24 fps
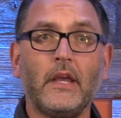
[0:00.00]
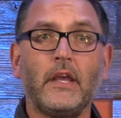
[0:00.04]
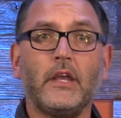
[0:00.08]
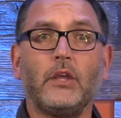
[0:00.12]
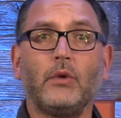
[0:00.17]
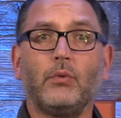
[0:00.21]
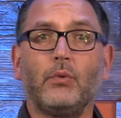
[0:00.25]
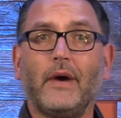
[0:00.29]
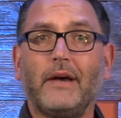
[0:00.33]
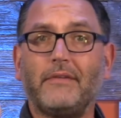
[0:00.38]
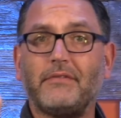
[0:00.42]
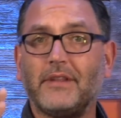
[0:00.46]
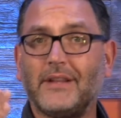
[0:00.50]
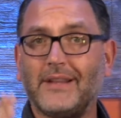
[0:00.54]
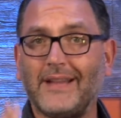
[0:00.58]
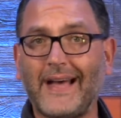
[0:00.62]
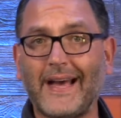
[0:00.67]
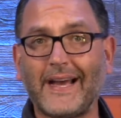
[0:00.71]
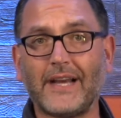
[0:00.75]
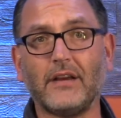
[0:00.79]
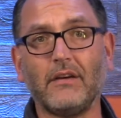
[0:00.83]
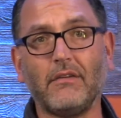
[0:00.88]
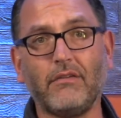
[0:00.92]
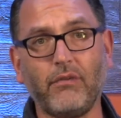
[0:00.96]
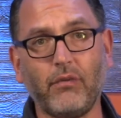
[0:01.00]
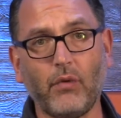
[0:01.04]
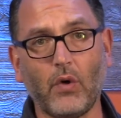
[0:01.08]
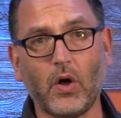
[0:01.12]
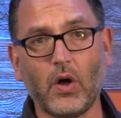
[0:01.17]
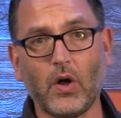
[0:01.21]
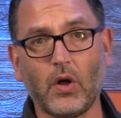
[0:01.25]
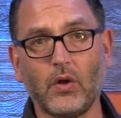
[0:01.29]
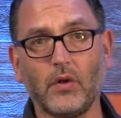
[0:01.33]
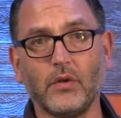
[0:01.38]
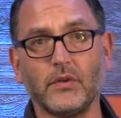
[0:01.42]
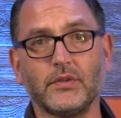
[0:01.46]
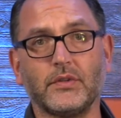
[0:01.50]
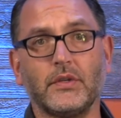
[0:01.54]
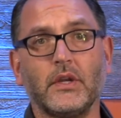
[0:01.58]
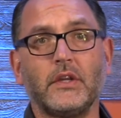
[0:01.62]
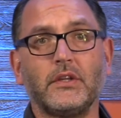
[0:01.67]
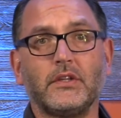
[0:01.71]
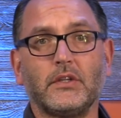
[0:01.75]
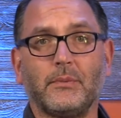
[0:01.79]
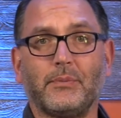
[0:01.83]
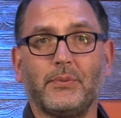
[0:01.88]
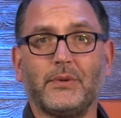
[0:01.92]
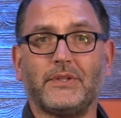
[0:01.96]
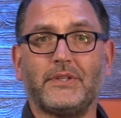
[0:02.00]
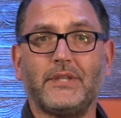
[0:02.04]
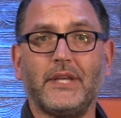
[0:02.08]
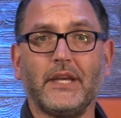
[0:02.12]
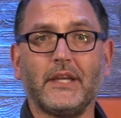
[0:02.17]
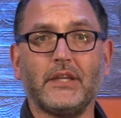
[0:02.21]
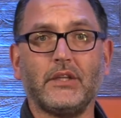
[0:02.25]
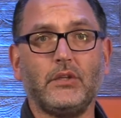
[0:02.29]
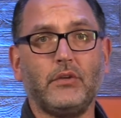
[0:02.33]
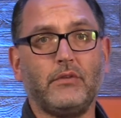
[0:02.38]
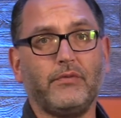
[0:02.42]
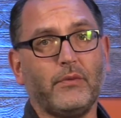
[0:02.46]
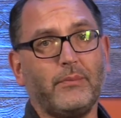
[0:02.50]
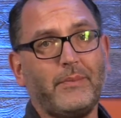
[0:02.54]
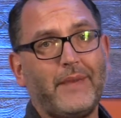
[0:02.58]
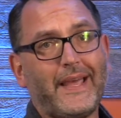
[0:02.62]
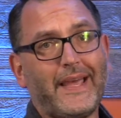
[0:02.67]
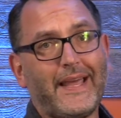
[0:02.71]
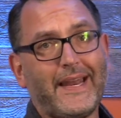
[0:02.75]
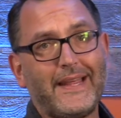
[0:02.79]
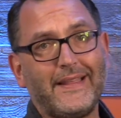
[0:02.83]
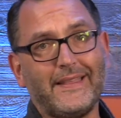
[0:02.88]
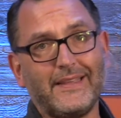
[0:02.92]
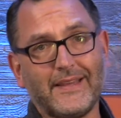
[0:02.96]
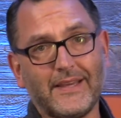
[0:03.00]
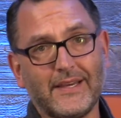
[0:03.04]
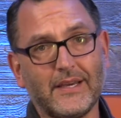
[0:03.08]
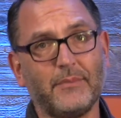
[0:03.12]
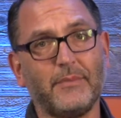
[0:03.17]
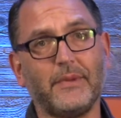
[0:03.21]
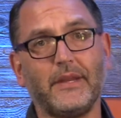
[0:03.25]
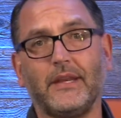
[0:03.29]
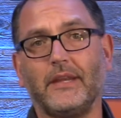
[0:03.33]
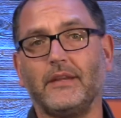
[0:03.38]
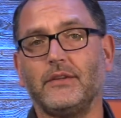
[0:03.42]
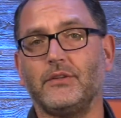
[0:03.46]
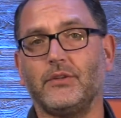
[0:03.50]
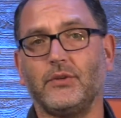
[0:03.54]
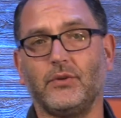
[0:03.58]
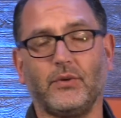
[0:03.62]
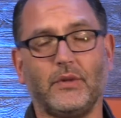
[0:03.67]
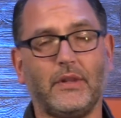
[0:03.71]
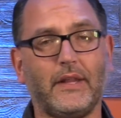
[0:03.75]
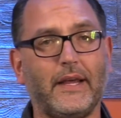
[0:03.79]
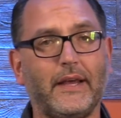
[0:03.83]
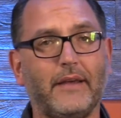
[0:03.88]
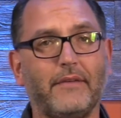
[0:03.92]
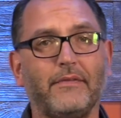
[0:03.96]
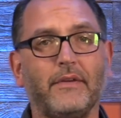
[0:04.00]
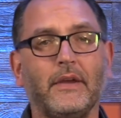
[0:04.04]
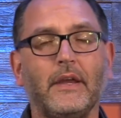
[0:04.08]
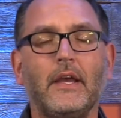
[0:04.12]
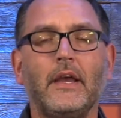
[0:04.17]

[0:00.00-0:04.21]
You will have the lack of walls to protect you from anything coming into your life.